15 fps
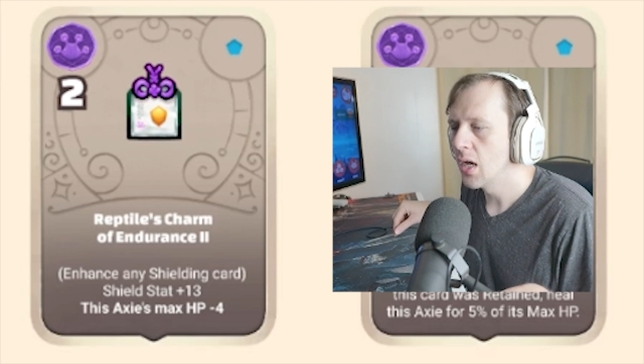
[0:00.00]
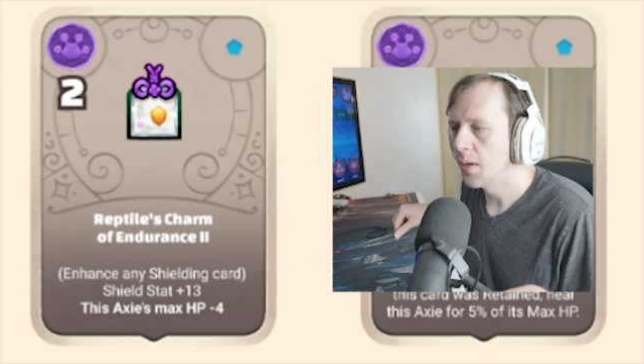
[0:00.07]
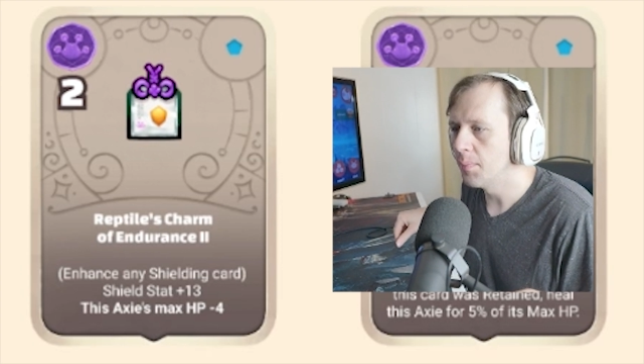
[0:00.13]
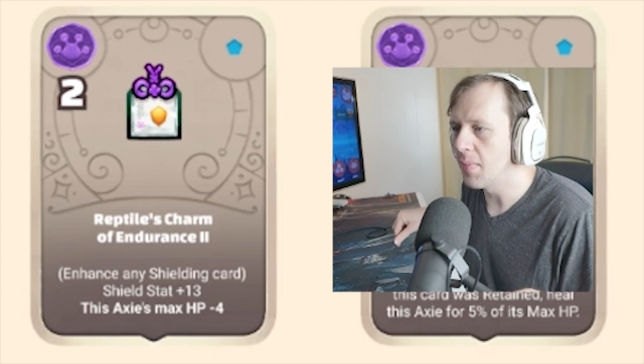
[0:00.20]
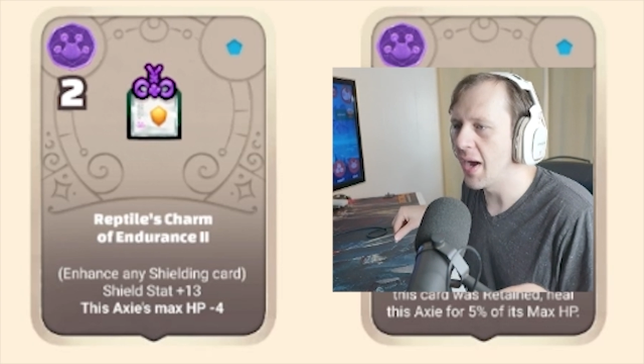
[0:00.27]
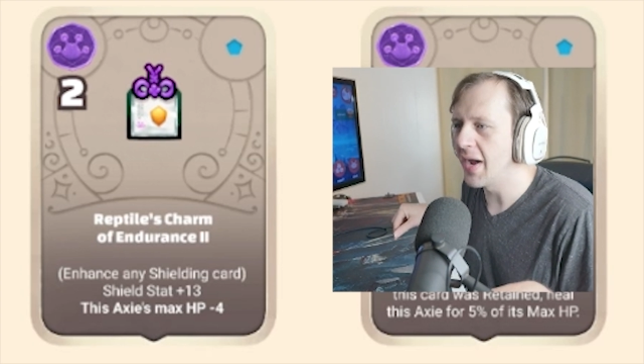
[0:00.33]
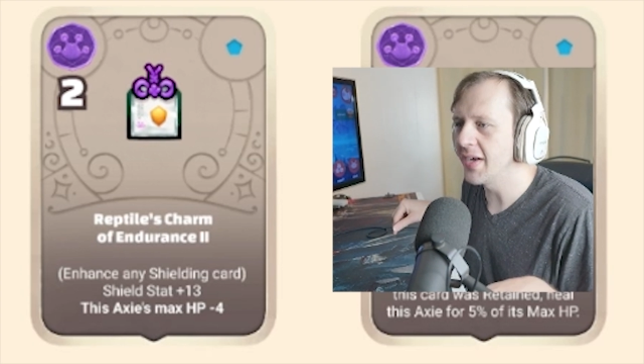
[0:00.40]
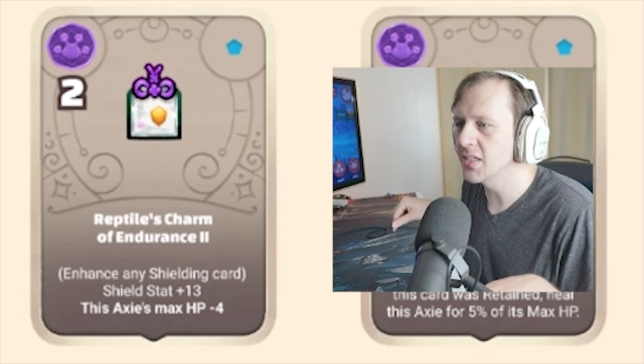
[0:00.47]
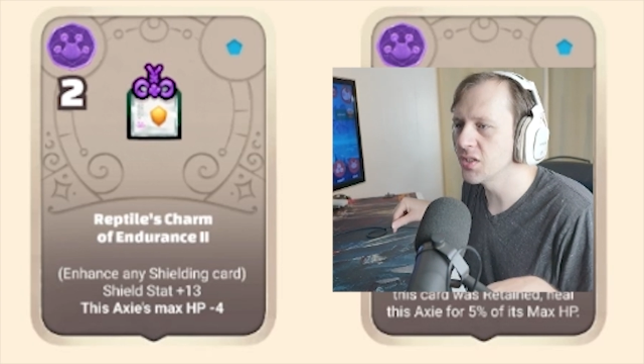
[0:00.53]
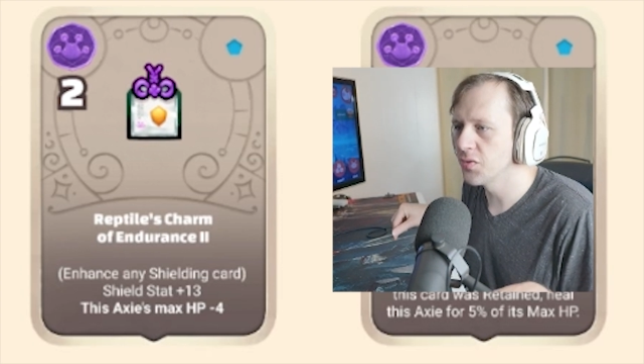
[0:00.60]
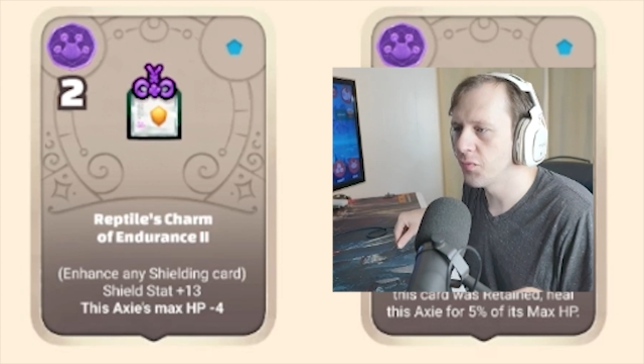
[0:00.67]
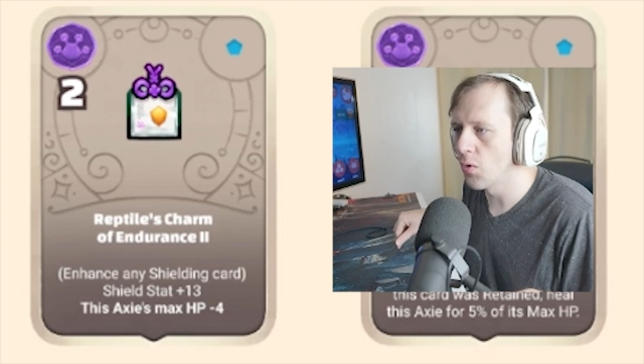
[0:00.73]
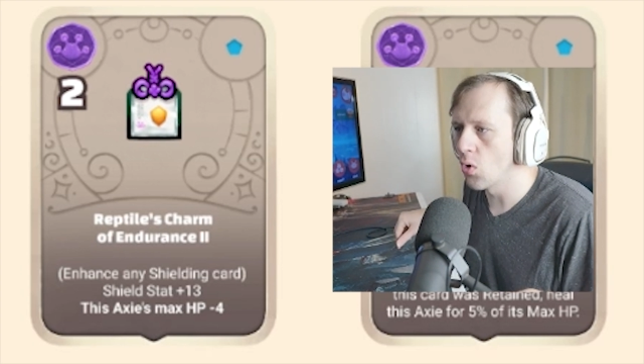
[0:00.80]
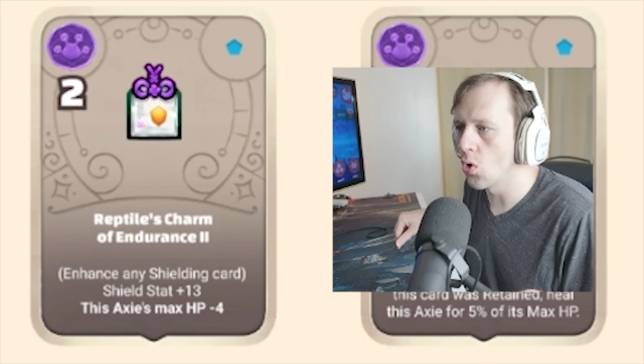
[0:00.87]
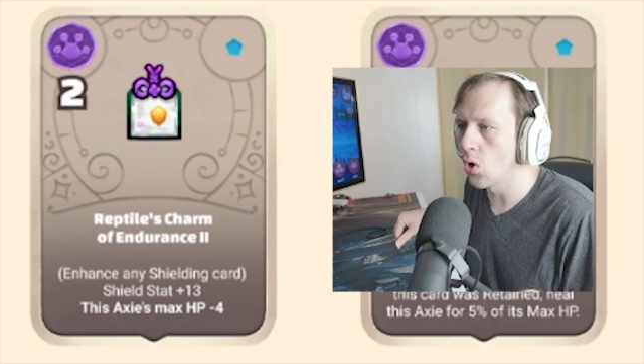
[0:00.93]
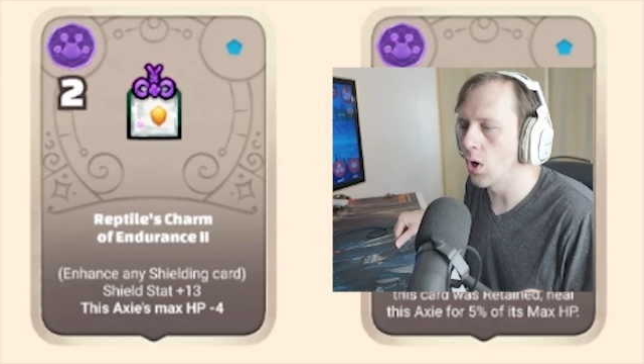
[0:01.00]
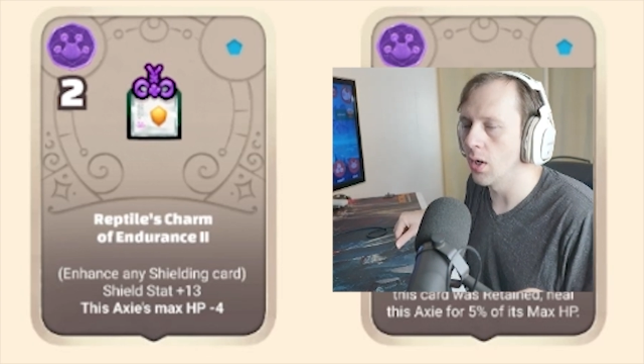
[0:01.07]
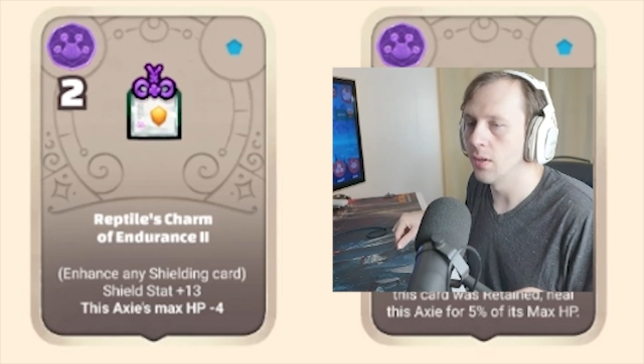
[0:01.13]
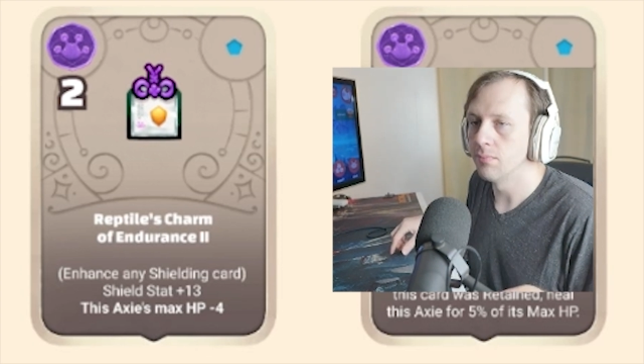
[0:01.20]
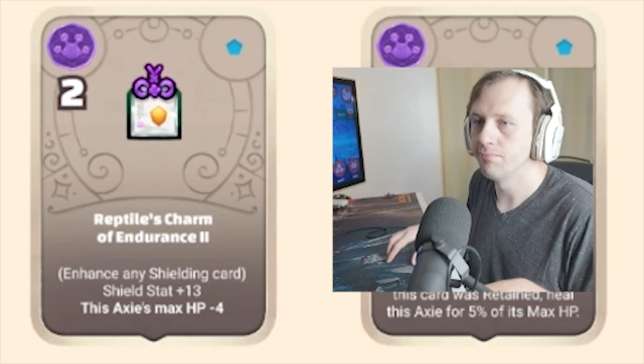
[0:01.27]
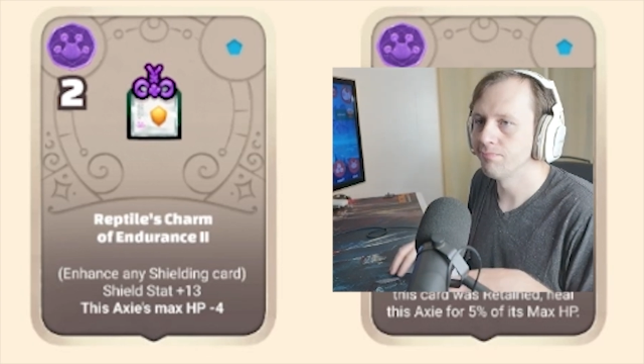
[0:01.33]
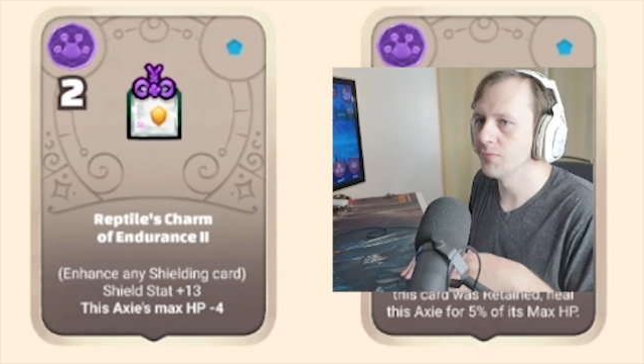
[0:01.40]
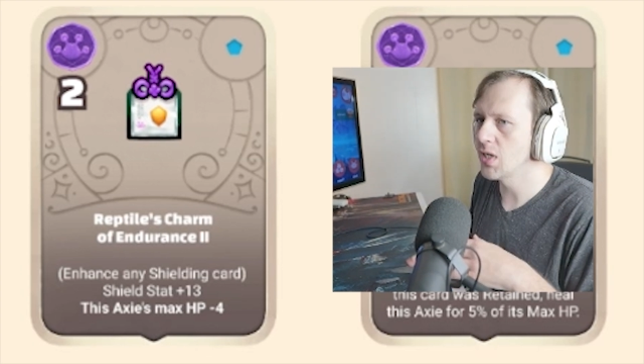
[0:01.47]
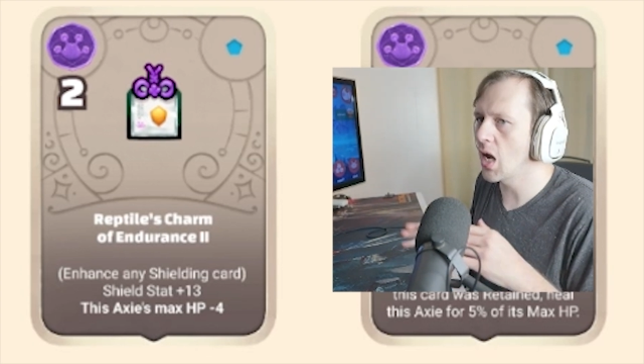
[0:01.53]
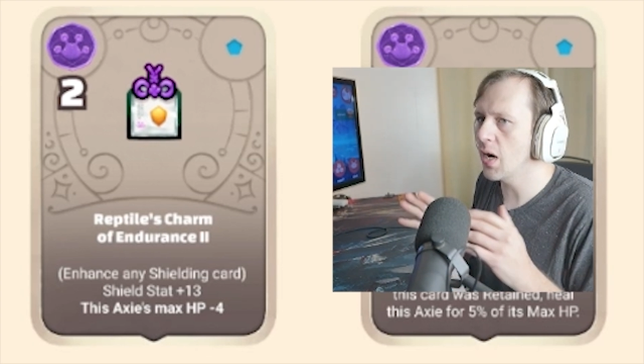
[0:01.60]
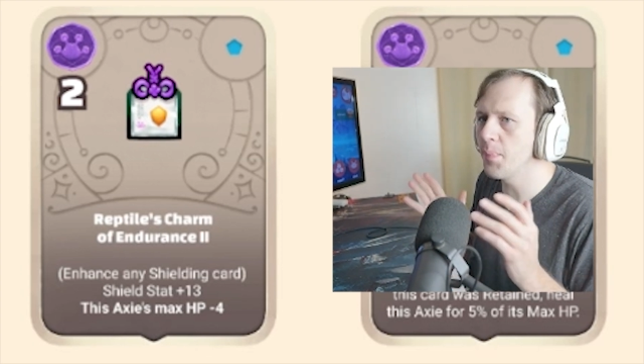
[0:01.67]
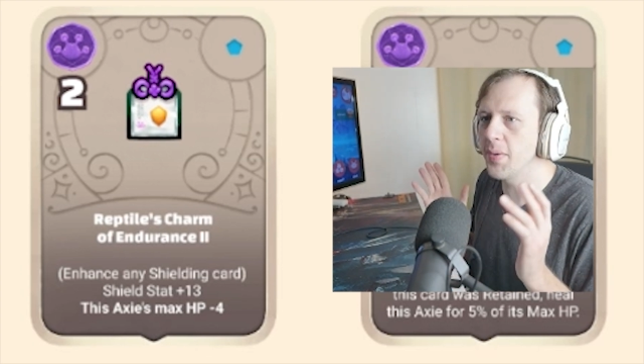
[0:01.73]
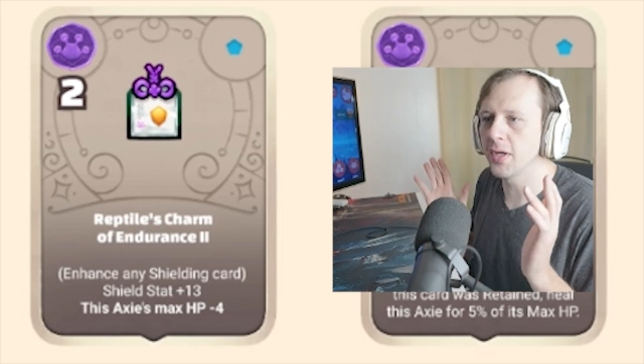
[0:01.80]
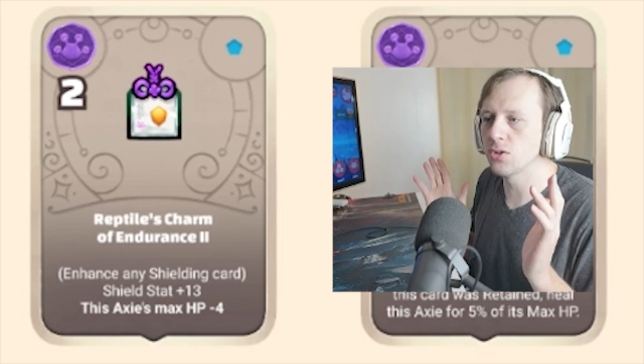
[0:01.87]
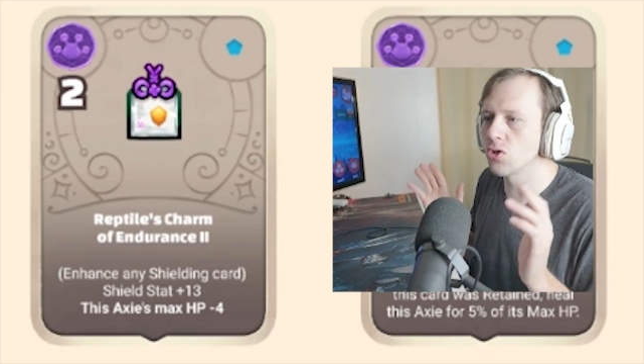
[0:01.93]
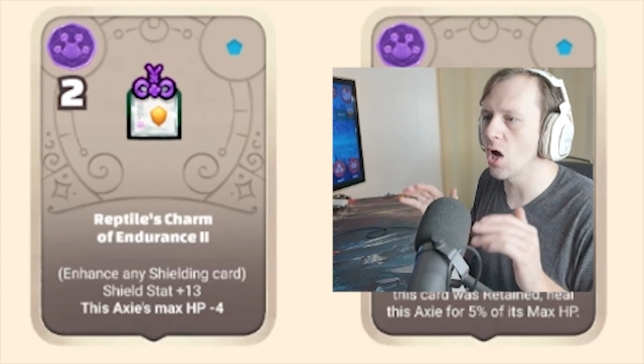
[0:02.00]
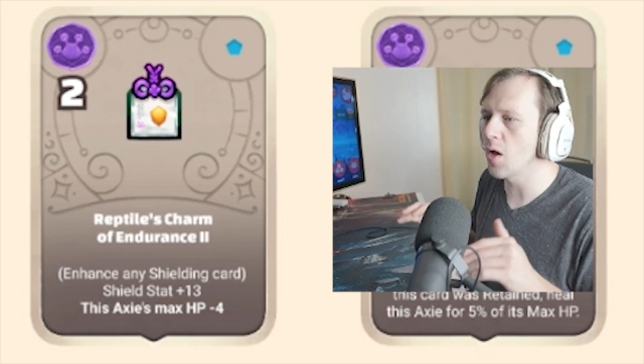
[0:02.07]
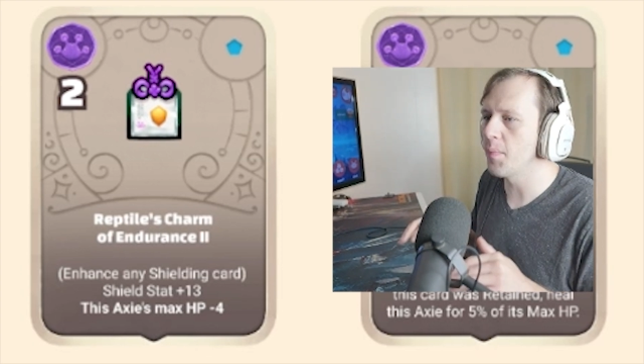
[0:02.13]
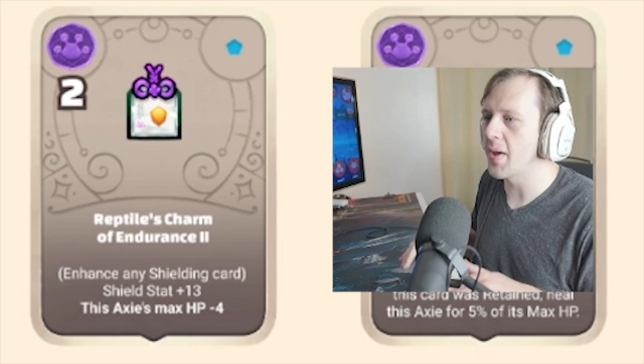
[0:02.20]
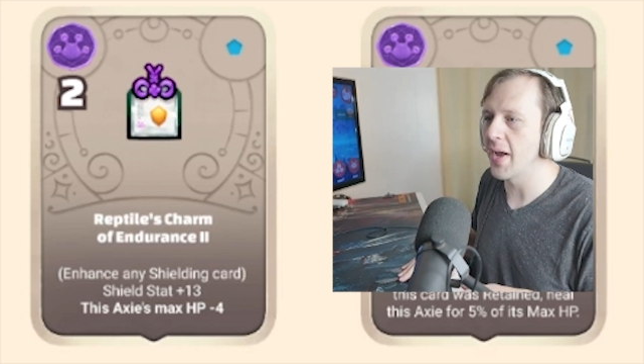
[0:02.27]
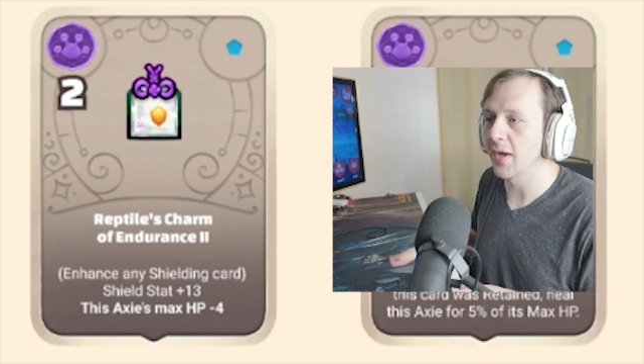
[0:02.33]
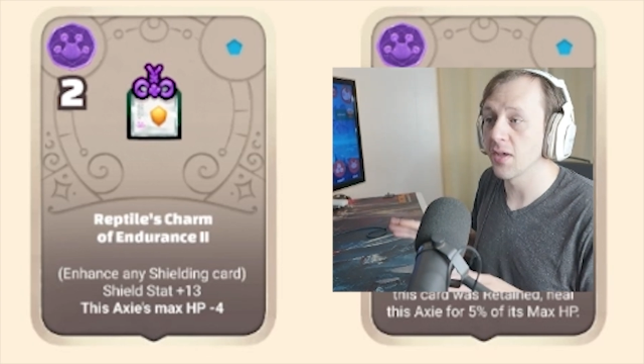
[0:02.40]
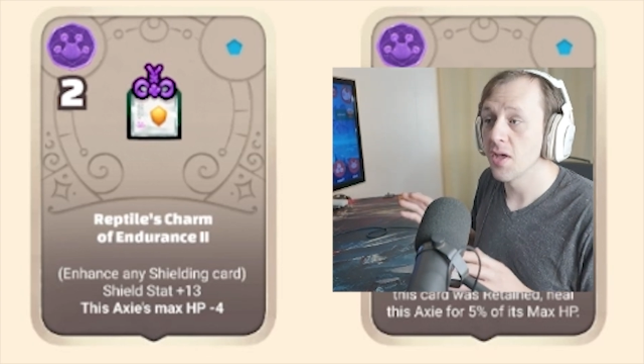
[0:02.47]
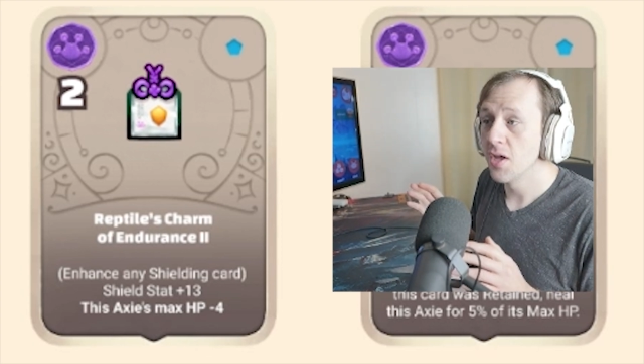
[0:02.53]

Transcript: minus 4. Not a big drawback.